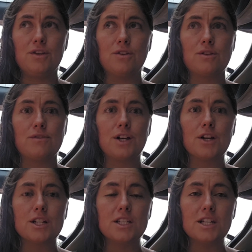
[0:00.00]
feels
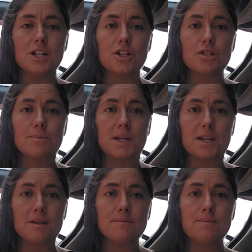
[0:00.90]
very dear to
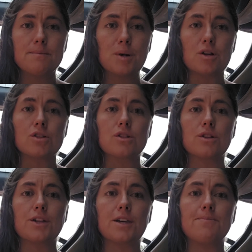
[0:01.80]
me
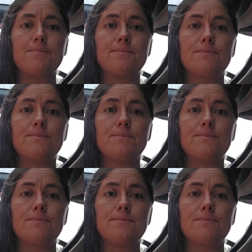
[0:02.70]
personally.